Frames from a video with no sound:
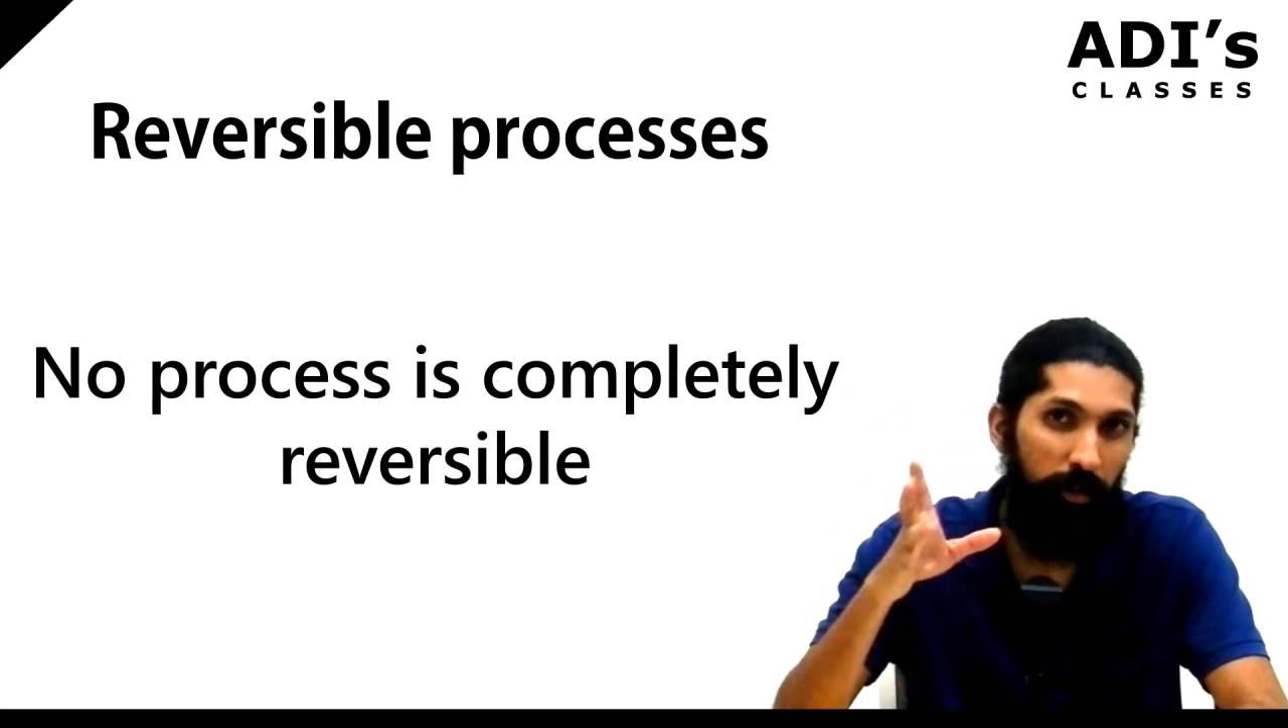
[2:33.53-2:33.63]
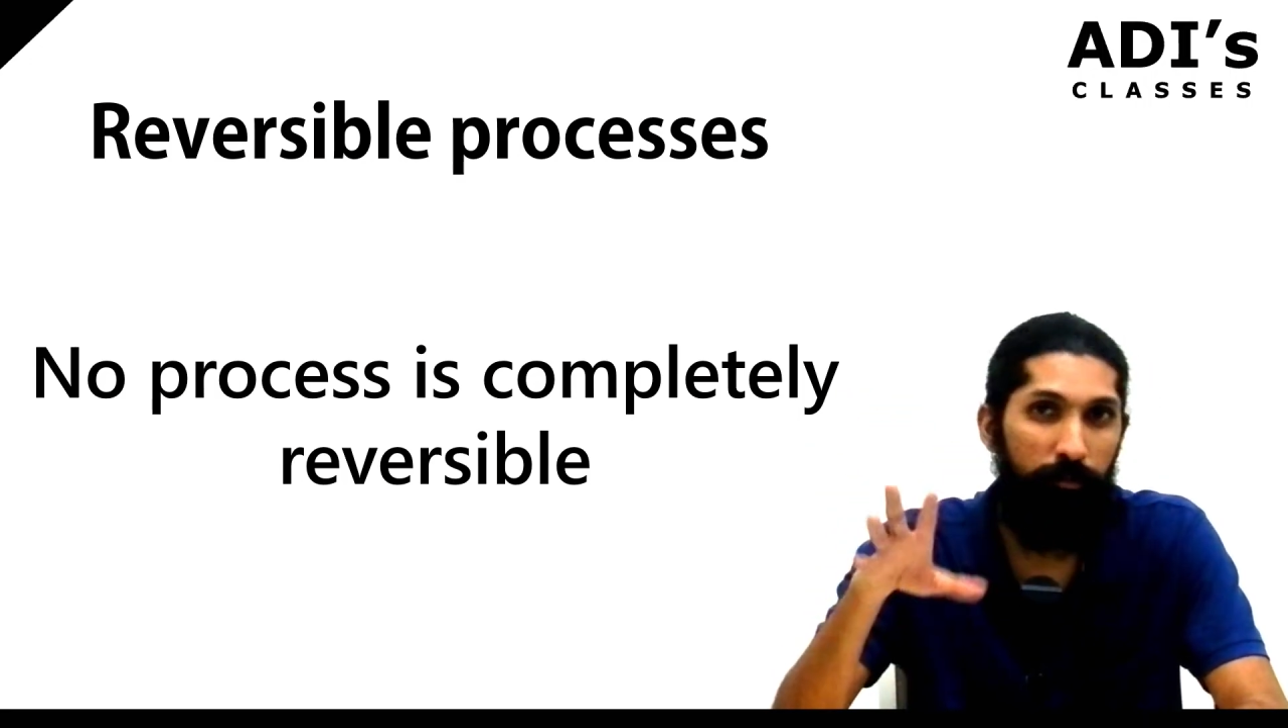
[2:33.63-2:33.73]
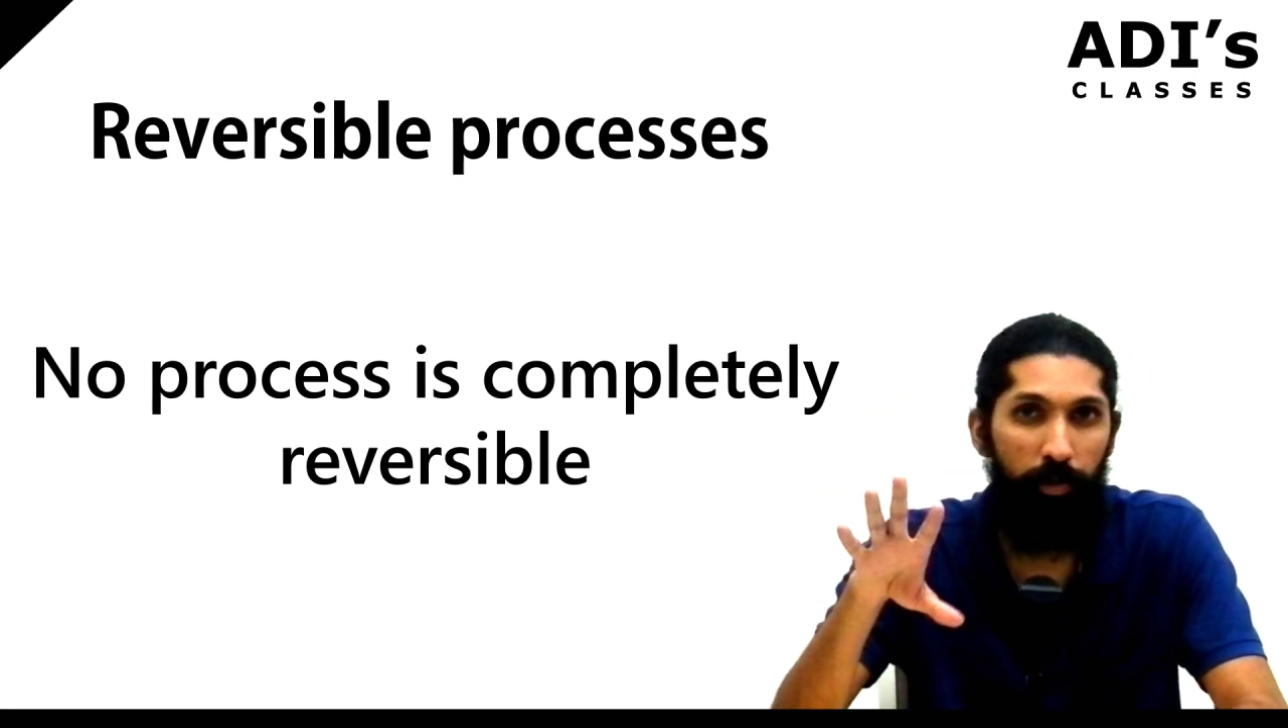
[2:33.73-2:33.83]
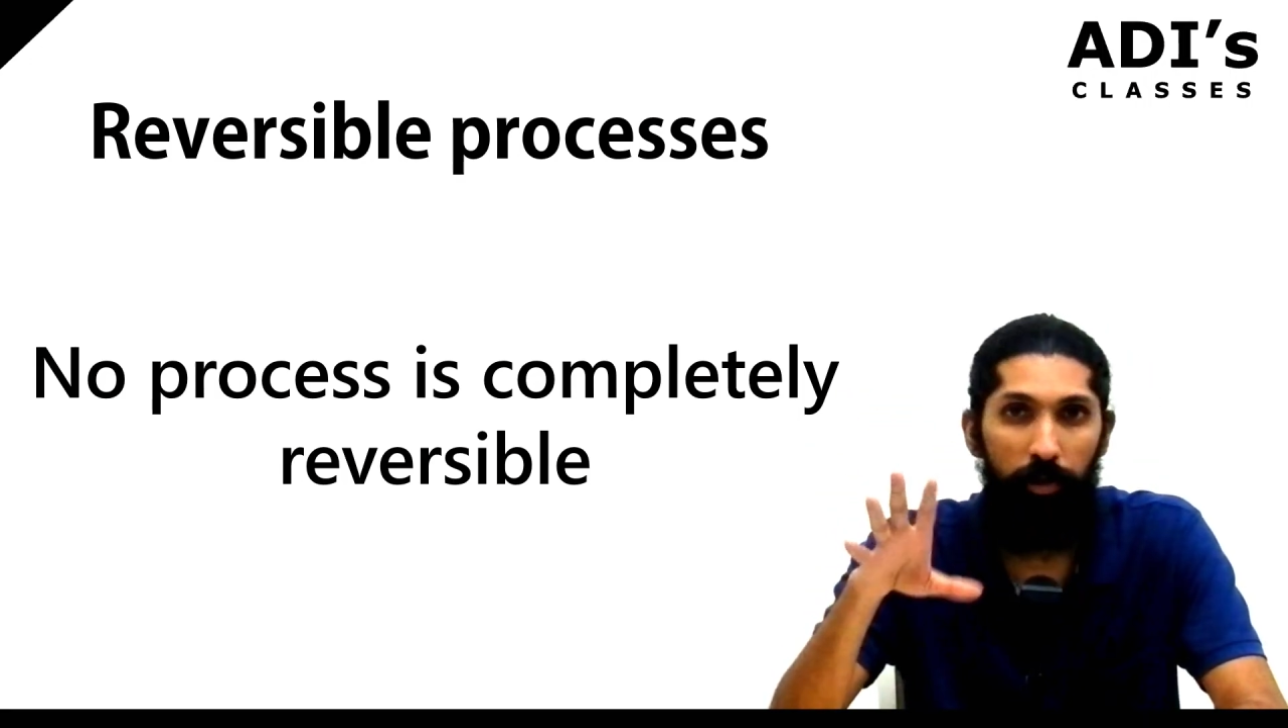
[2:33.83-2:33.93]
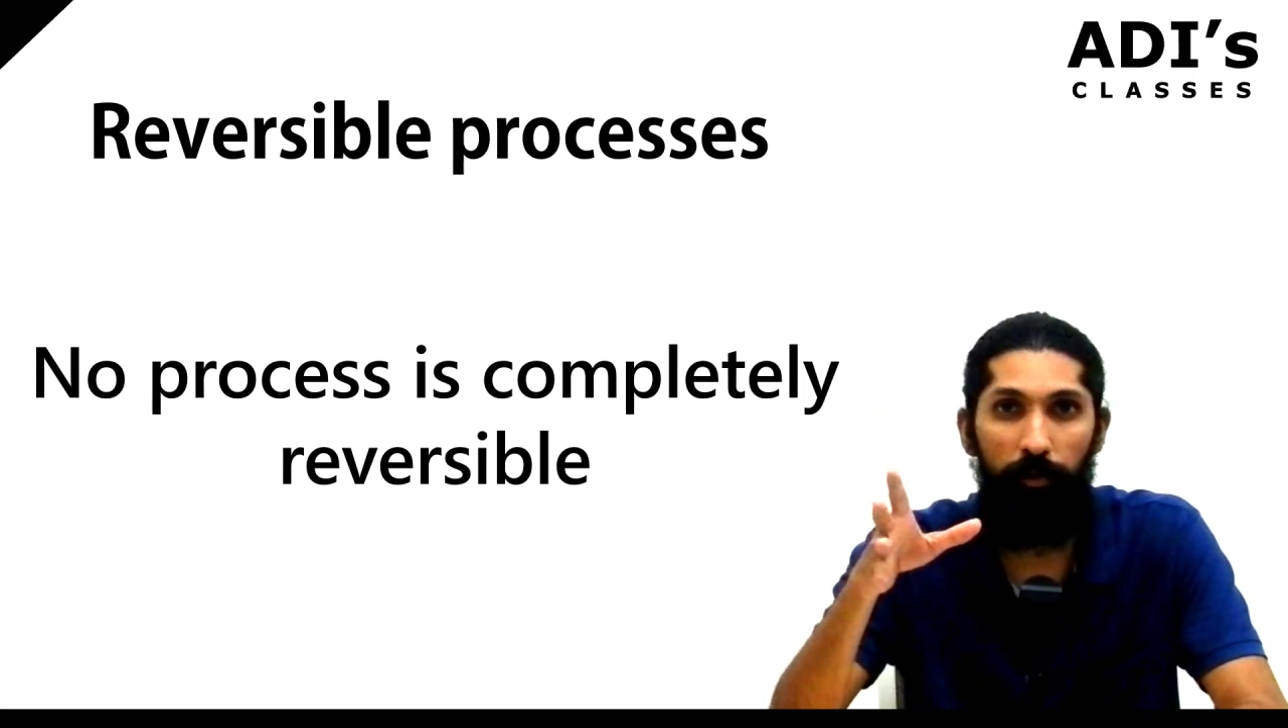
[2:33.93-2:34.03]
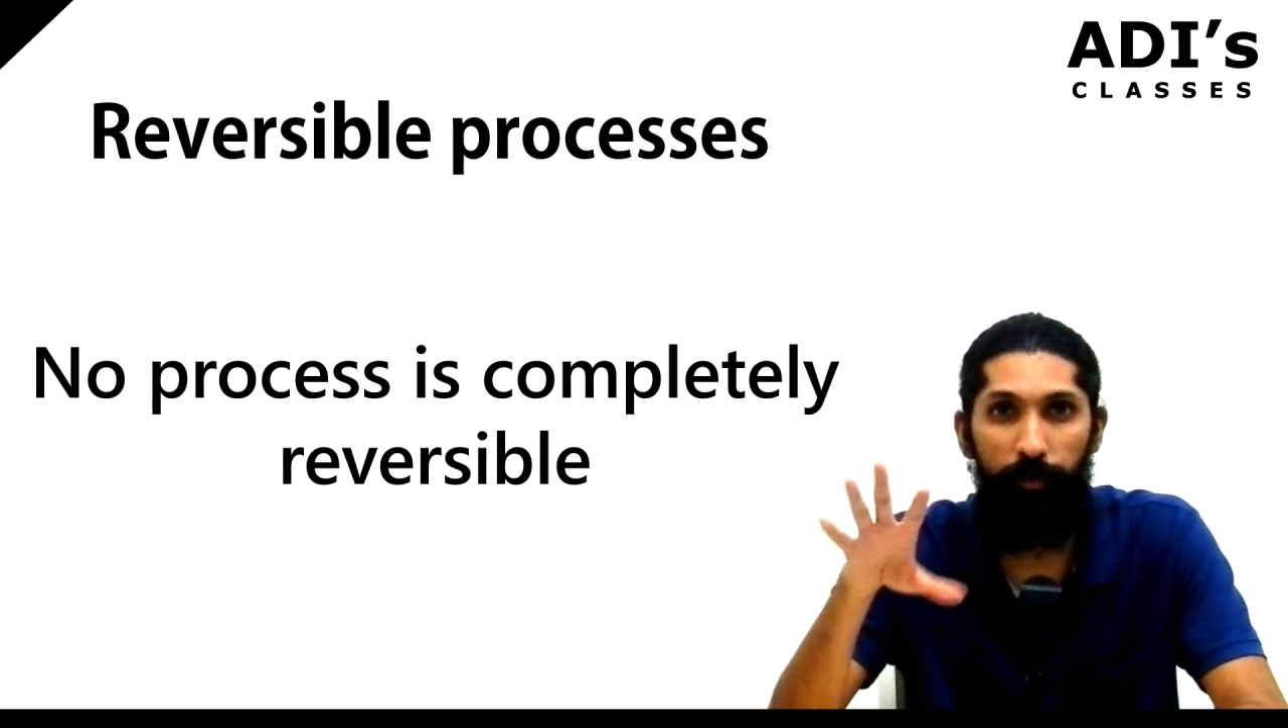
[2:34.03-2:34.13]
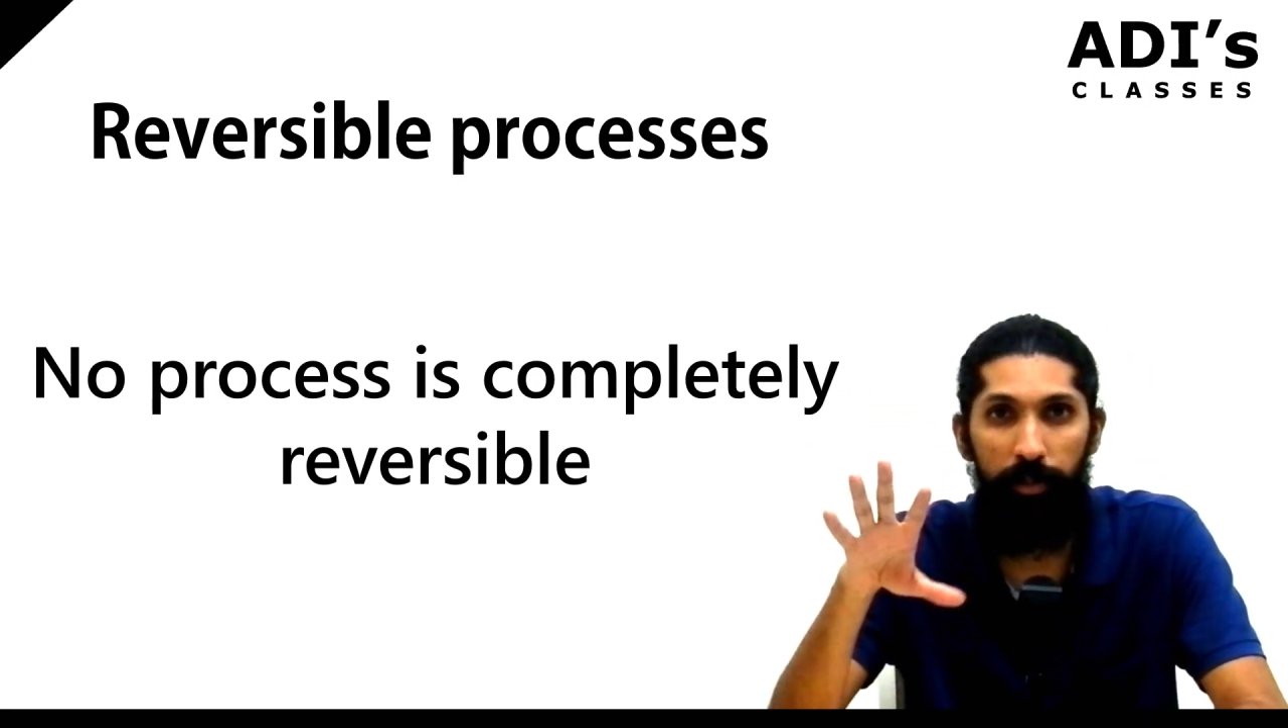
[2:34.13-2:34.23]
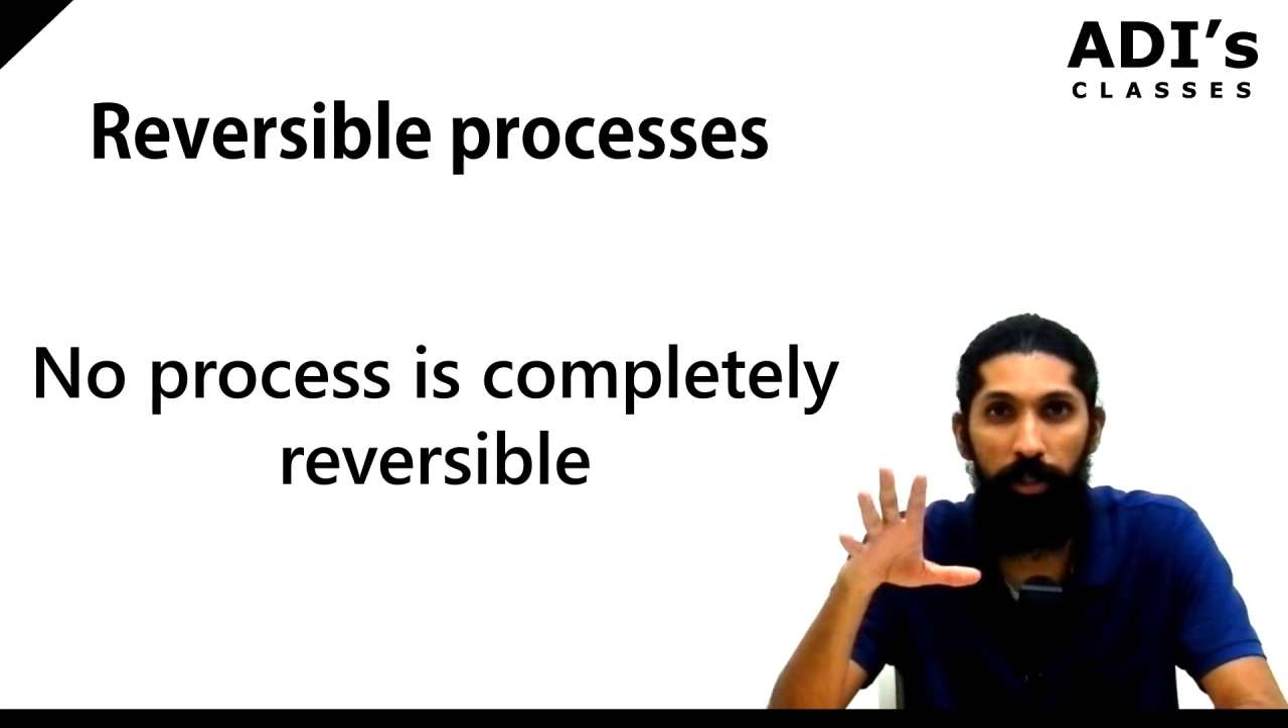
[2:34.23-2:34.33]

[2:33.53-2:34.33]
some sort of a